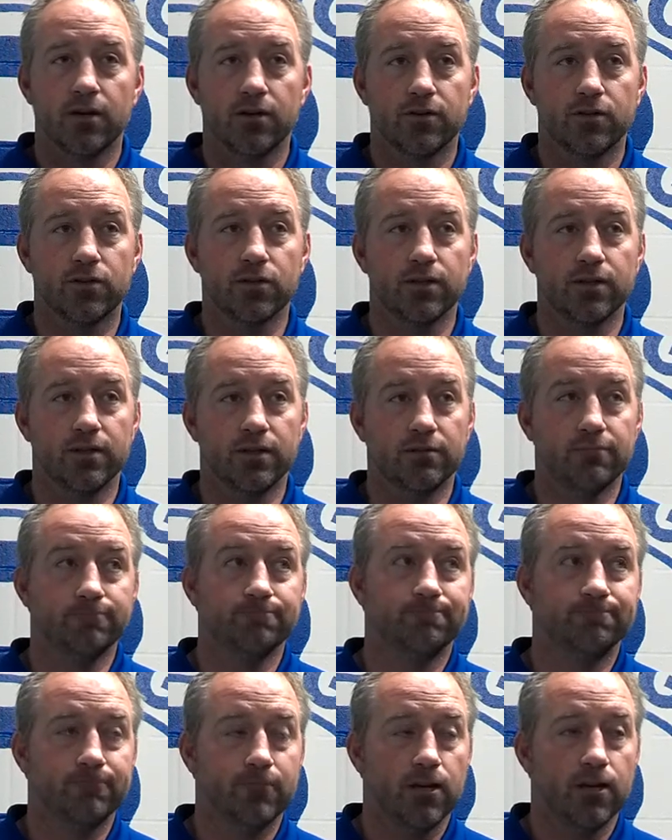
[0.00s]
should
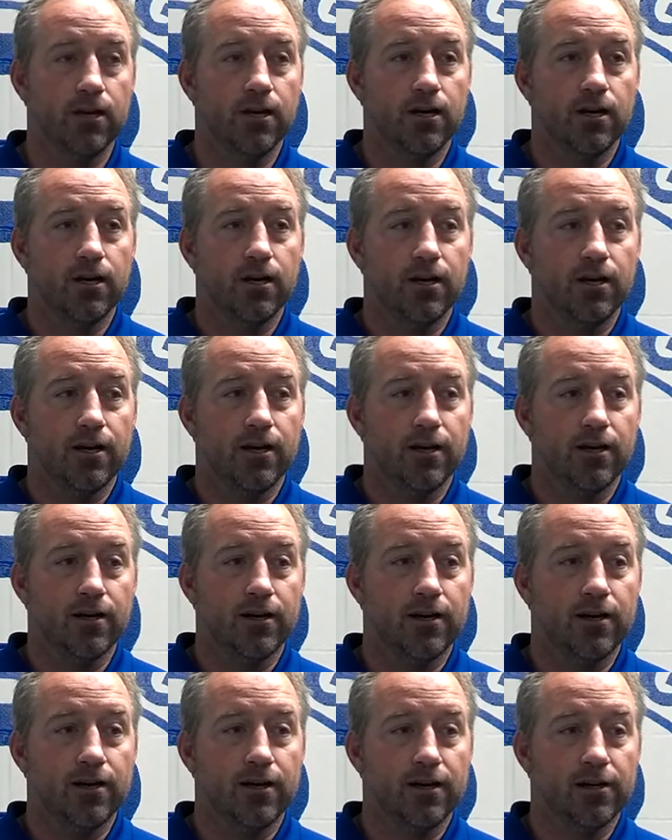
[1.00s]

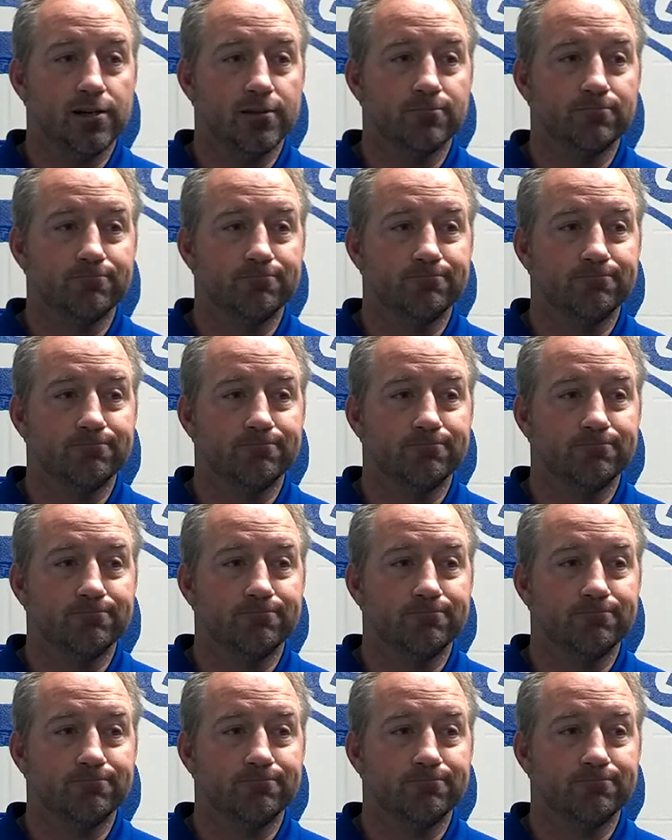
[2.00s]
help